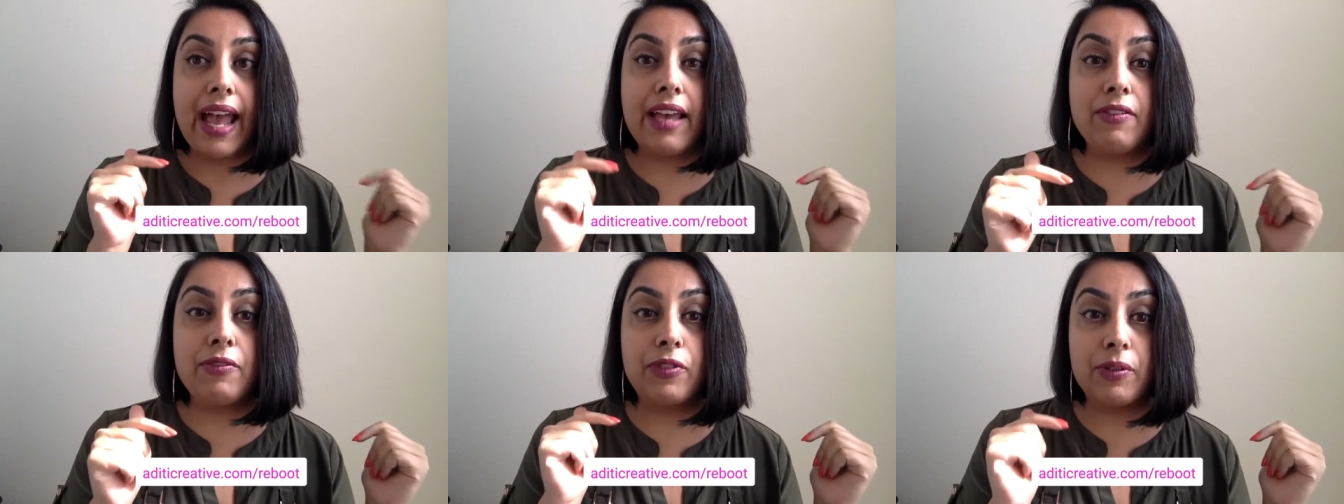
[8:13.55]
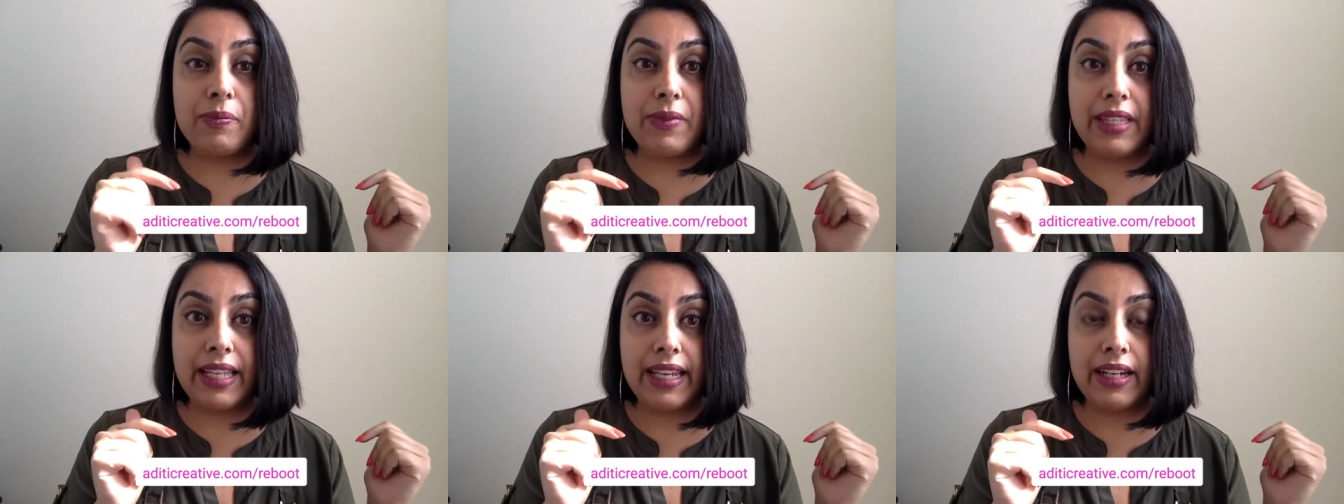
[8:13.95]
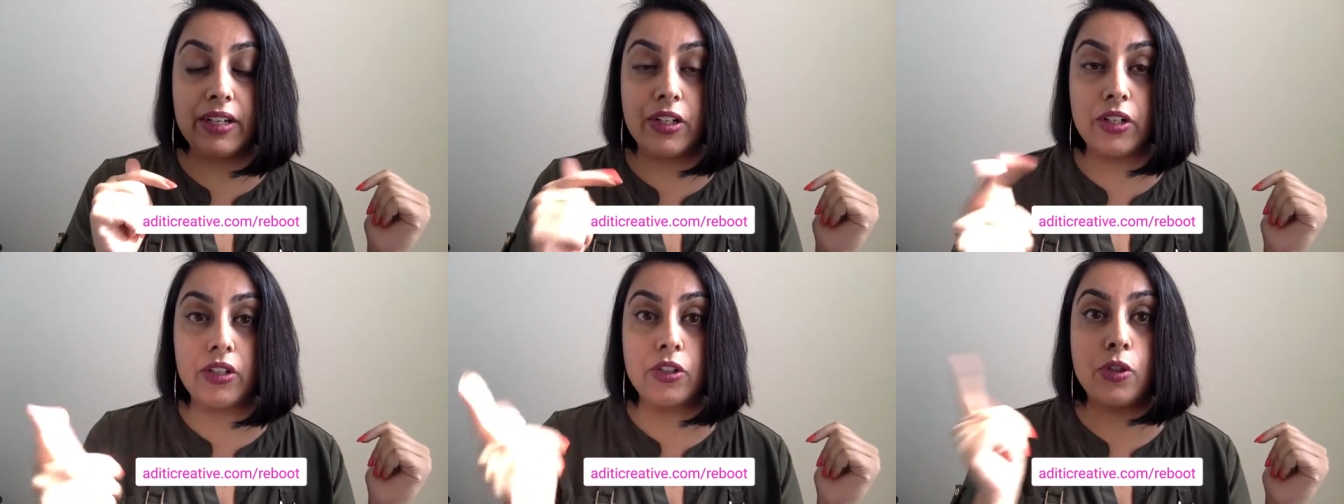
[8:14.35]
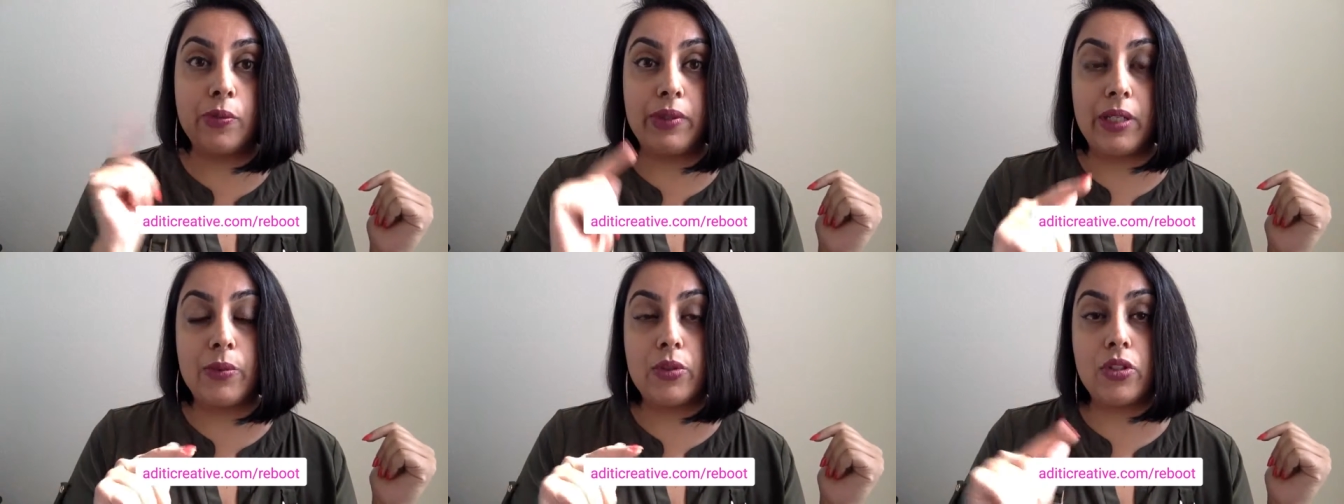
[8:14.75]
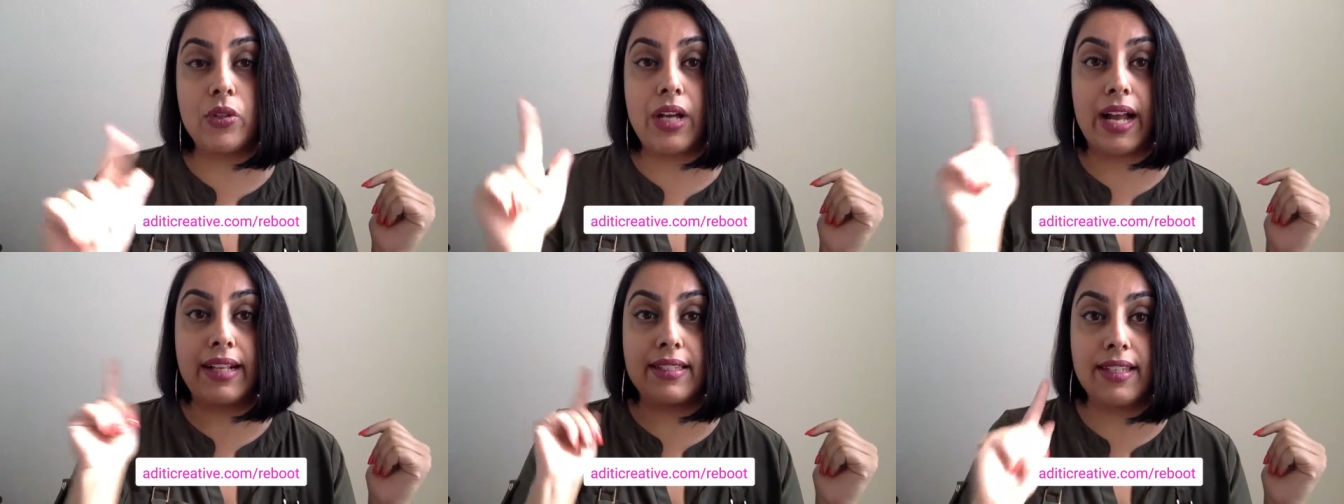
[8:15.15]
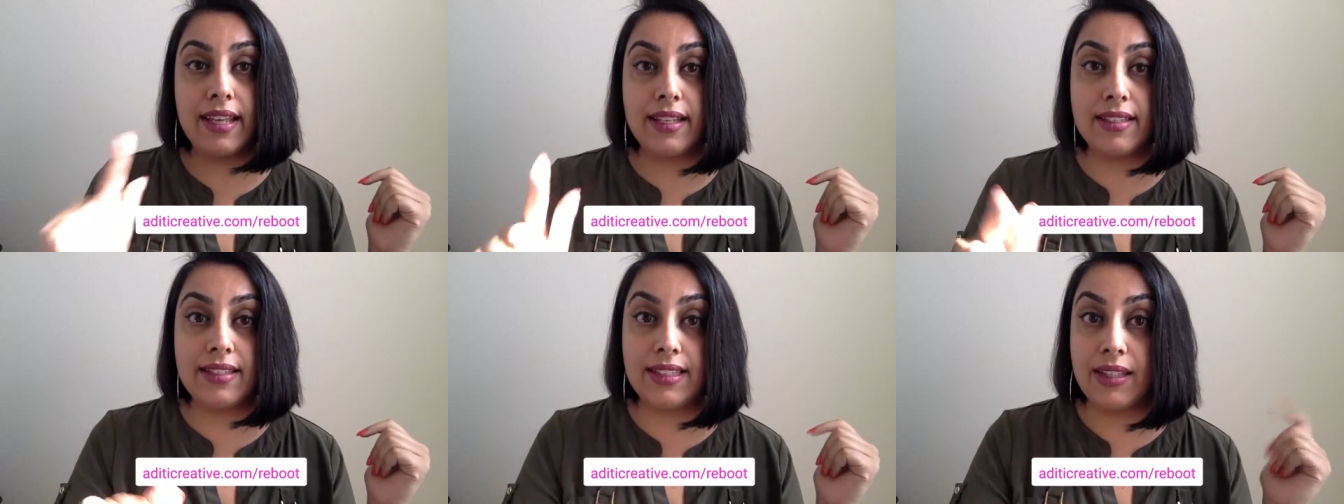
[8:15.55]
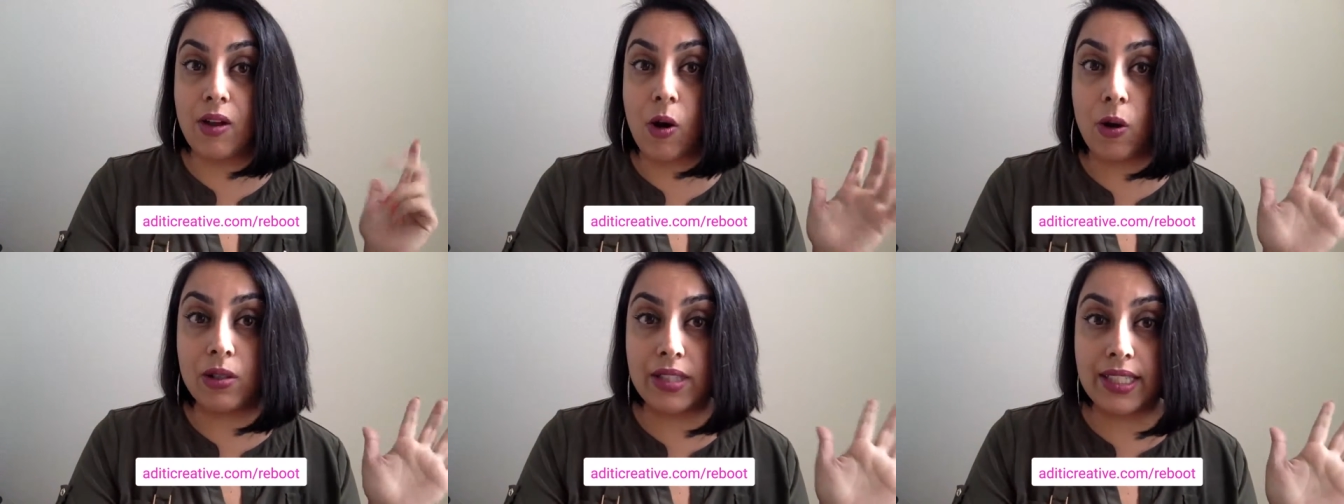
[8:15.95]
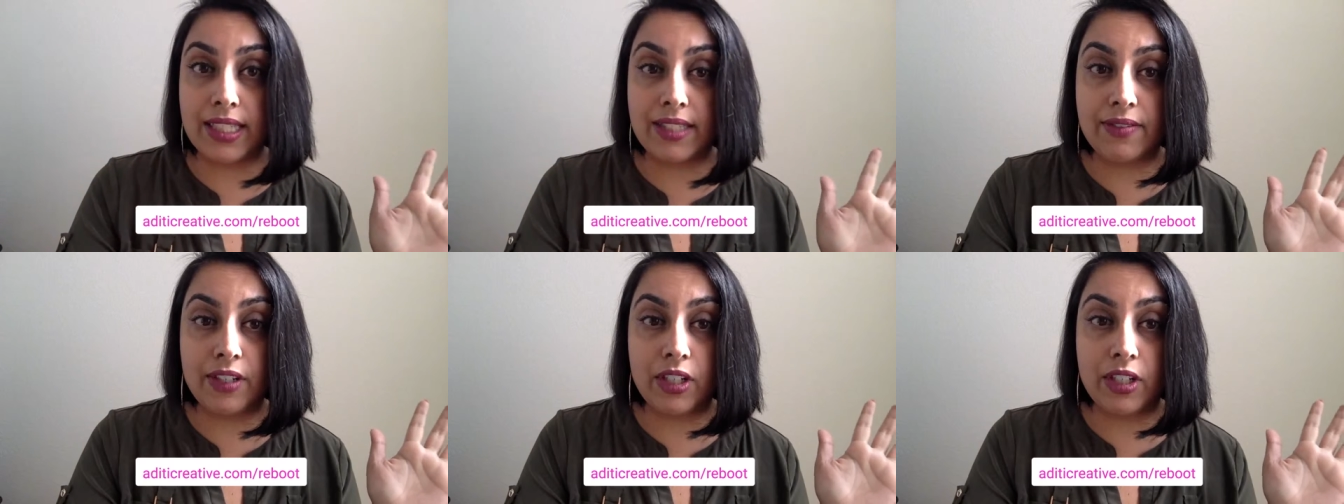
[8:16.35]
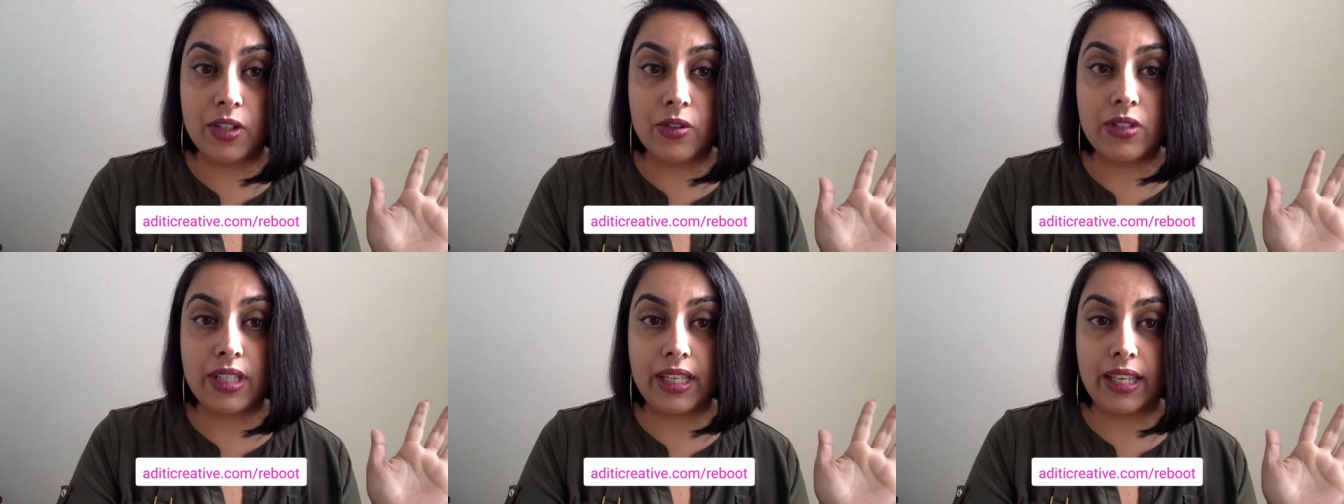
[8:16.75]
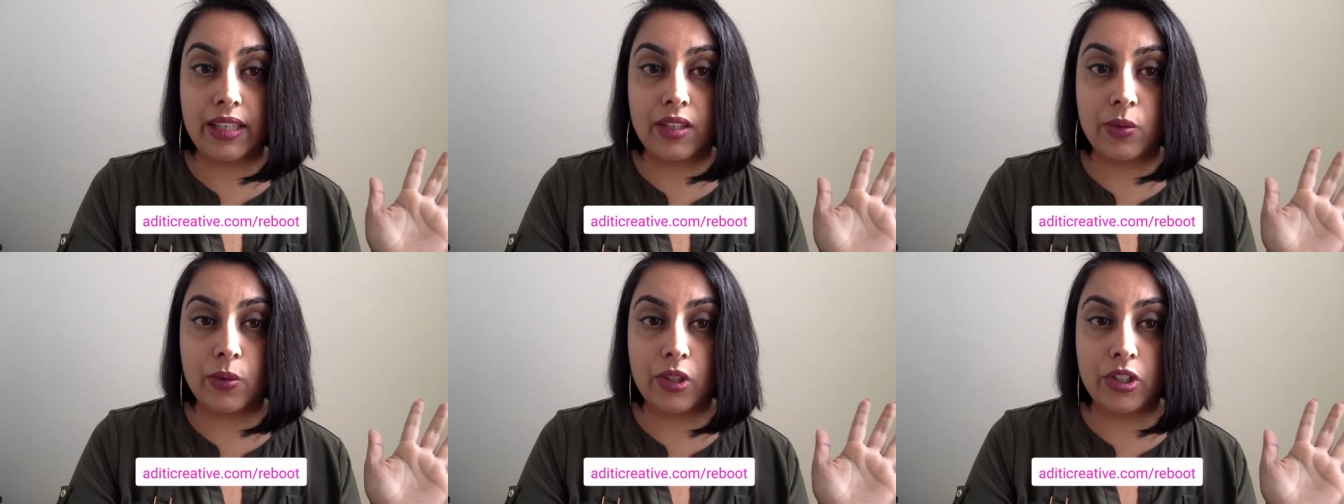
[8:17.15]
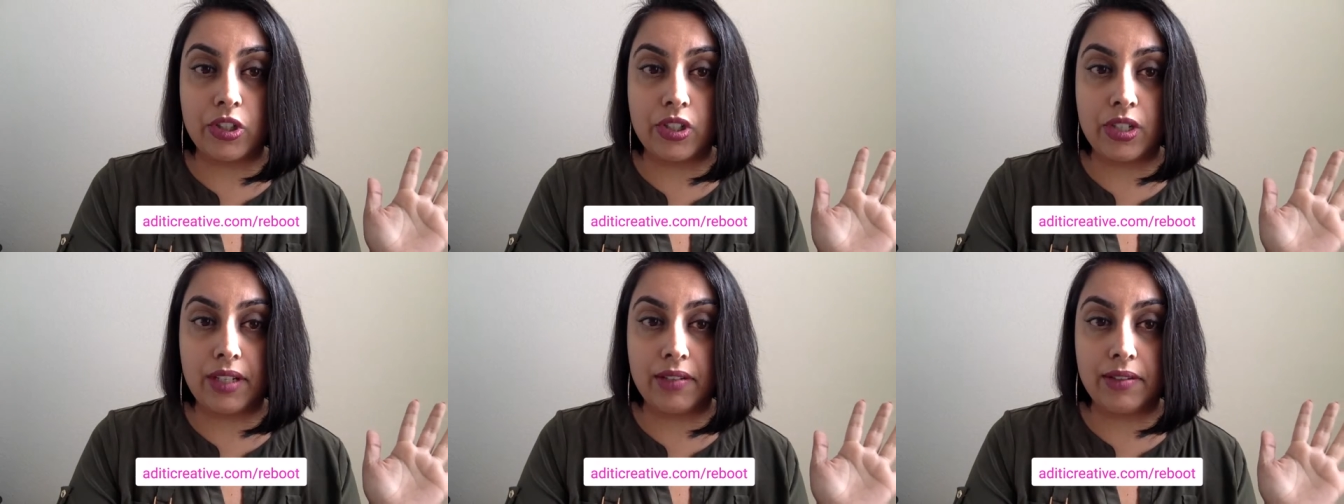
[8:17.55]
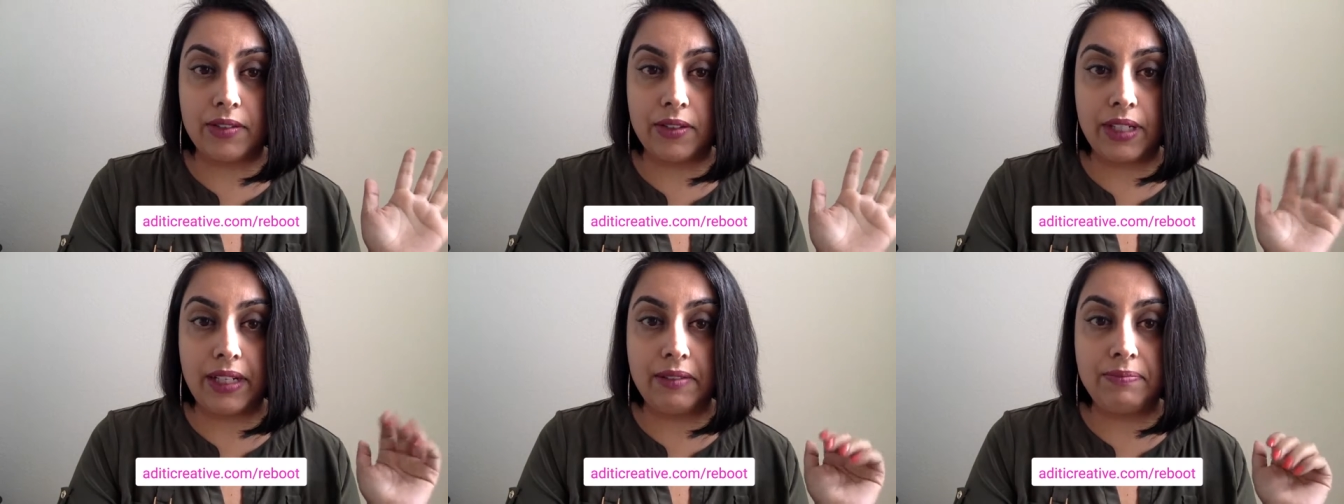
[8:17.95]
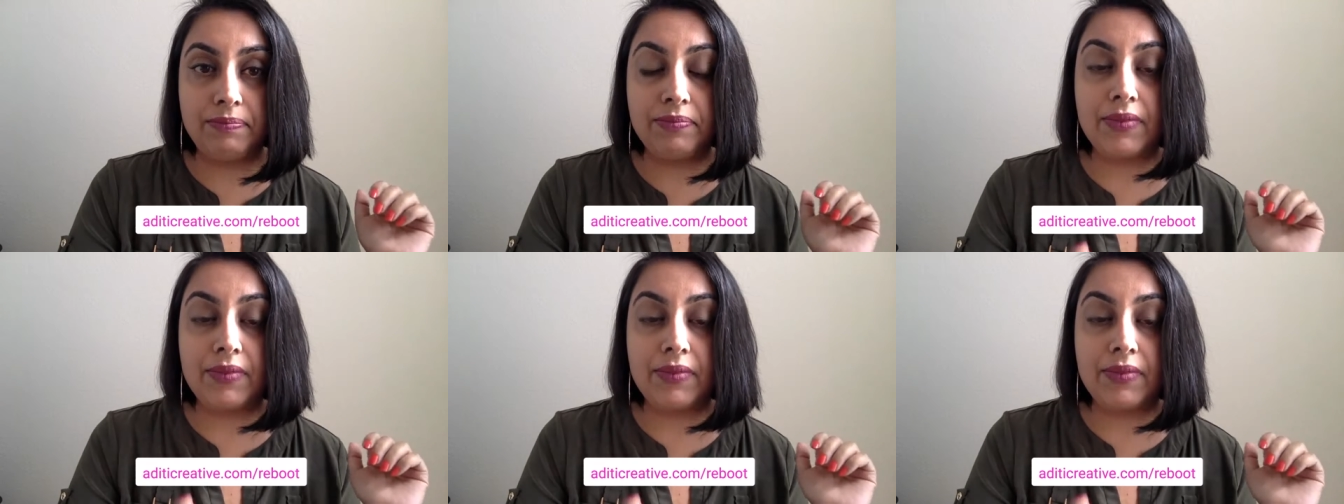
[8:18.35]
And from there, you'll be able to access all of these videos and the worksheet. Okay?